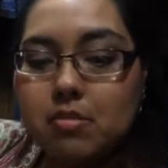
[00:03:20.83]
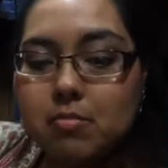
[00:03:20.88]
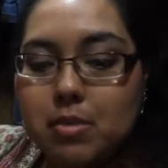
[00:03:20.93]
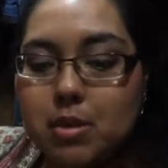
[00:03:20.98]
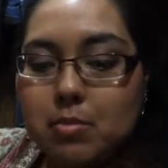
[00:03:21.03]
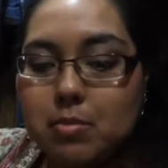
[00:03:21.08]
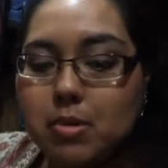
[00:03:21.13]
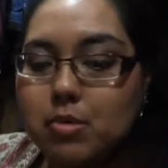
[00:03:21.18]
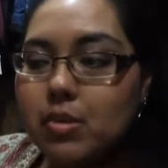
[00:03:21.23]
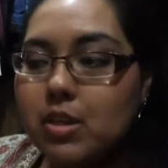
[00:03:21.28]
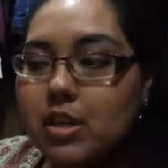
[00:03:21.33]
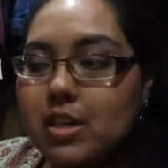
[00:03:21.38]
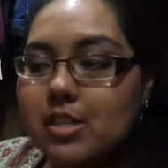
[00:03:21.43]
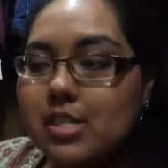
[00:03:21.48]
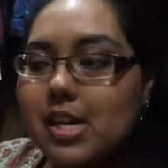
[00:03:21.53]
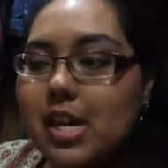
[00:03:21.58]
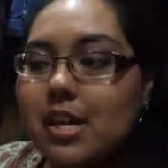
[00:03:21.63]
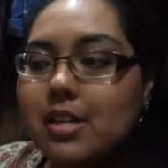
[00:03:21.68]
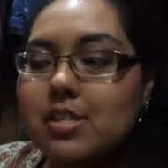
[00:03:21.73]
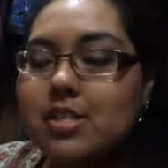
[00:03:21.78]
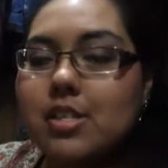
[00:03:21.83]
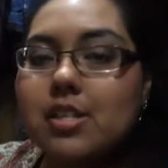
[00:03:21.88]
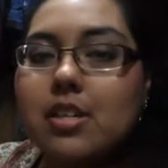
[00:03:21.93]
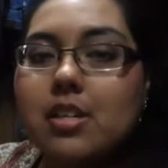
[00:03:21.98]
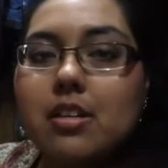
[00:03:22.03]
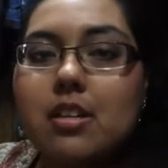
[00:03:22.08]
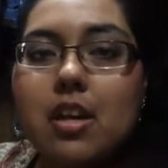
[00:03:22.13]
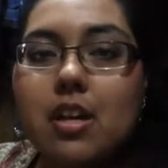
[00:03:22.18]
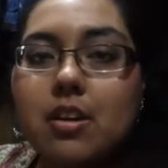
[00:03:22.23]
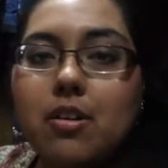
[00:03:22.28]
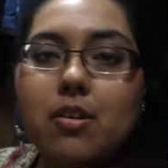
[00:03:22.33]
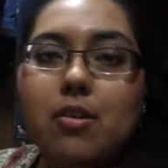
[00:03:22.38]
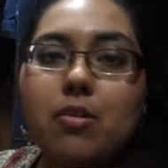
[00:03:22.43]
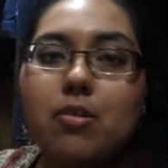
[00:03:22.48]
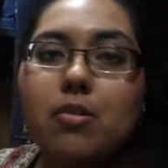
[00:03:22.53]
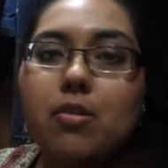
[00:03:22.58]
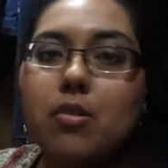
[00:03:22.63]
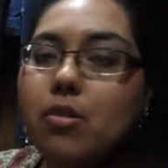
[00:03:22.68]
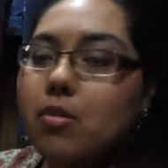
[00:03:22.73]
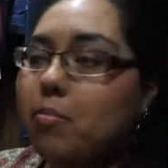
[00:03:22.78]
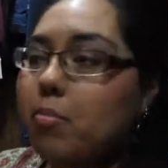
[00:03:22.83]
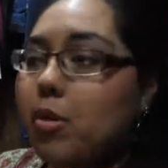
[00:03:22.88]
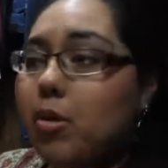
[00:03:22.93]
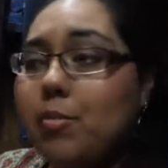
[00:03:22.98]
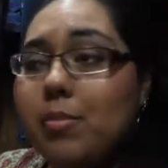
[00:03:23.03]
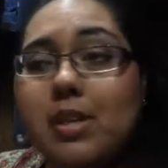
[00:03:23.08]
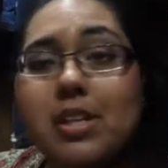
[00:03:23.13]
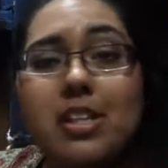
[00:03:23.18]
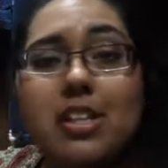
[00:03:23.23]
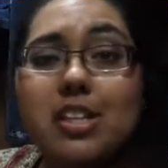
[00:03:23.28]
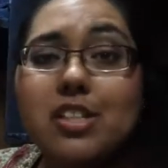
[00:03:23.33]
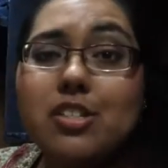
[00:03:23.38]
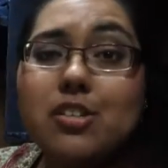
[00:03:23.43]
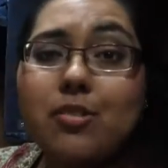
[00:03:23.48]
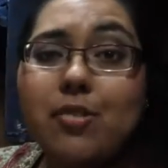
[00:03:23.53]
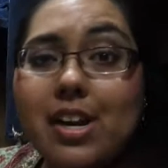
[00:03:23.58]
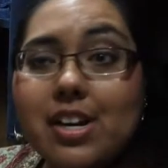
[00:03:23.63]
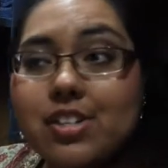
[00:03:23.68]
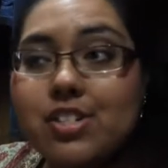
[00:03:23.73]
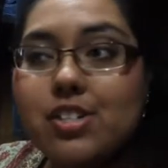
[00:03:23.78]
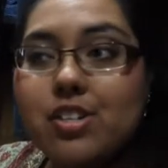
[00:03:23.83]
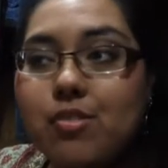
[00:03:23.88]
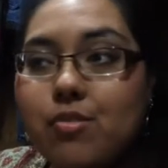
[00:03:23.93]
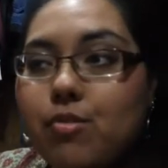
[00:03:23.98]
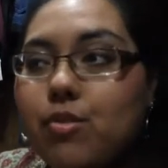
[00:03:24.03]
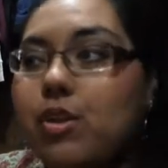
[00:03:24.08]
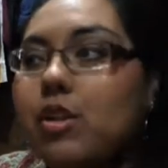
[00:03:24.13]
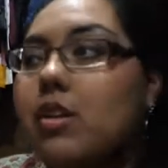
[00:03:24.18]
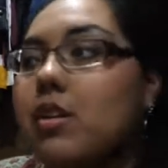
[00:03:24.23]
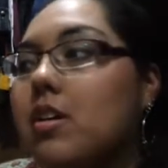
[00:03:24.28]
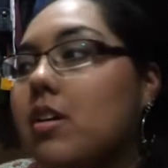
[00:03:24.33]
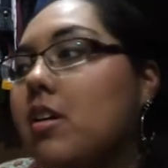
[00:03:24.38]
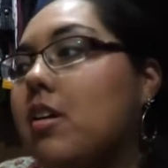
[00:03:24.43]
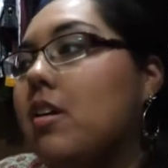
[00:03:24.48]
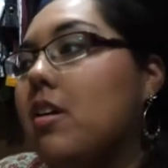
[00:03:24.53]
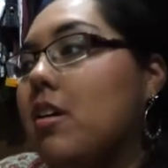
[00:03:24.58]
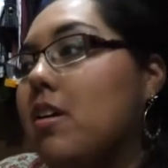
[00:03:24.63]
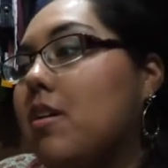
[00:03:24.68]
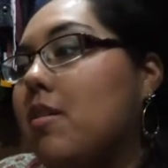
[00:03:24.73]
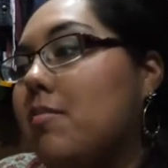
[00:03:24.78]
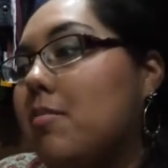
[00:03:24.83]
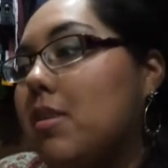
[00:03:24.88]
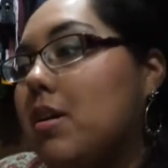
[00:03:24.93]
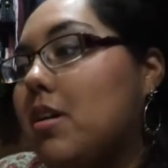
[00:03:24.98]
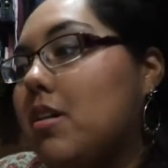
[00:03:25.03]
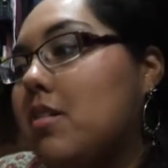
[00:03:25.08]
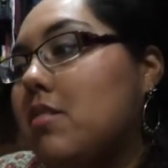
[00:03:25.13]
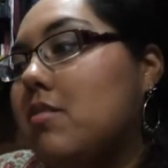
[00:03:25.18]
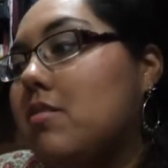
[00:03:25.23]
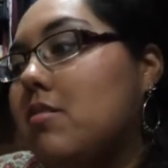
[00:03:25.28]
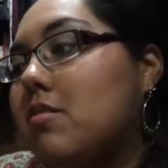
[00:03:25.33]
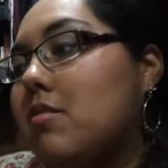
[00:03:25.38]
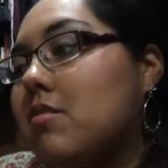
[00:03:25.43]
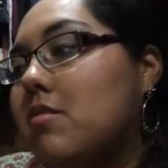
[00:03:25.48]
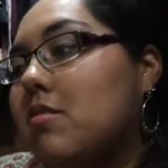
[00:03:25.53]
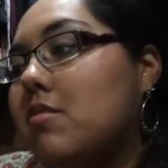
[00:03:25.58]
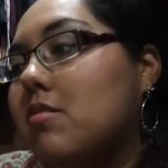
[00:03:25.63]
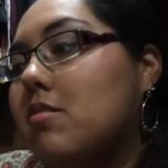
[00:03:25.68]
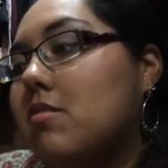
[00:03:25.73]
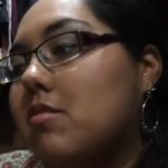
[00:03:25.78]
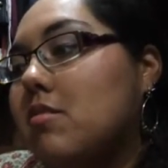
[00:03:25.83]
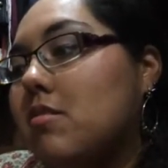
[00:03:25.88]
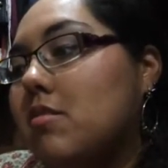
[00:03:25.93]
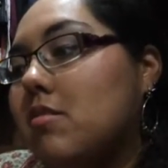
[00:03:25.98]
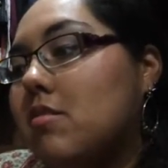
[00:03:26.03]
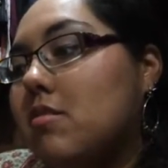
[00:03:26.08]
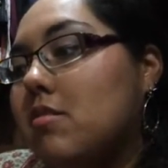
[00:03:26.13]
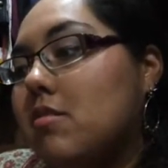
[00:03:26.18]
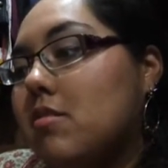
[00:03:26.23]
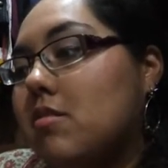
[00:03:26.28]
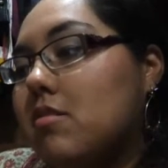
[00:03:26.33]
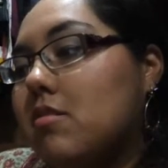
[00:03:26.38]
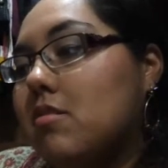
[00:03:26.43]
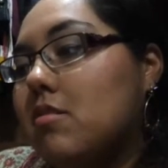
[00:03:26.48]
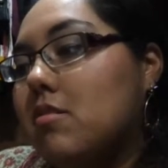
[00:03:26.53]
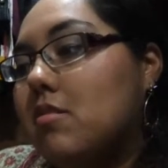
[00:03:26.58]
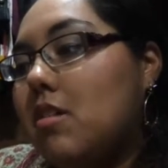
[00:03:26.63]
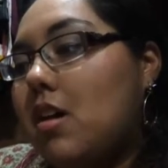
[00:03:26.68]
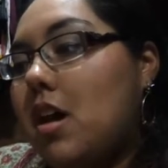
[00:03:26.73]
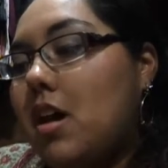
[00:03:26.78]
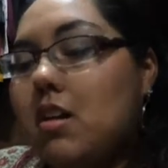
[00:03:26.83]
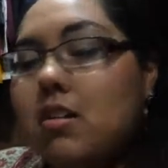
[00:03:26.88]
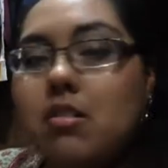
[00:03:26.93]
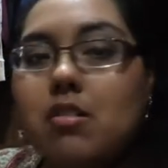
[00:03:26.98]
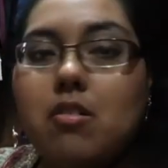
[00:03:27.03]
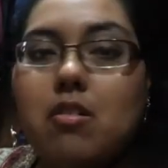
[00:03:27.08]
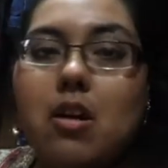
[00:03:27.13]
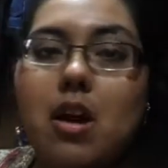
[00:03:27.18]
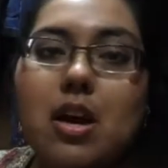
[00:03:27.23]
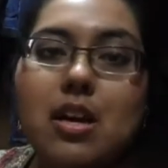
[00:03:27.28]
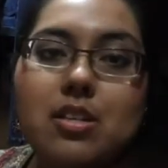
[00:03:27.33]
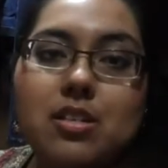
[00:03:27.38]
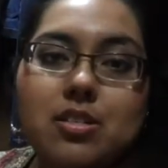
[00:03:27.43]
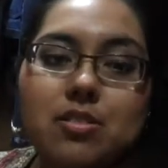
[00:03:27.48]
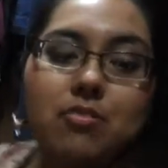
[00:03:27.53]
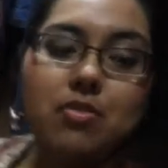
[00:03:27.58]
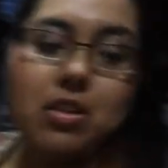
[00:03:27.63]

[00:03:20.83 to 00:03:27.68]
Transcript: Maybe you want to attach it, I don't know, or point me in the direction of one because I don't know, I just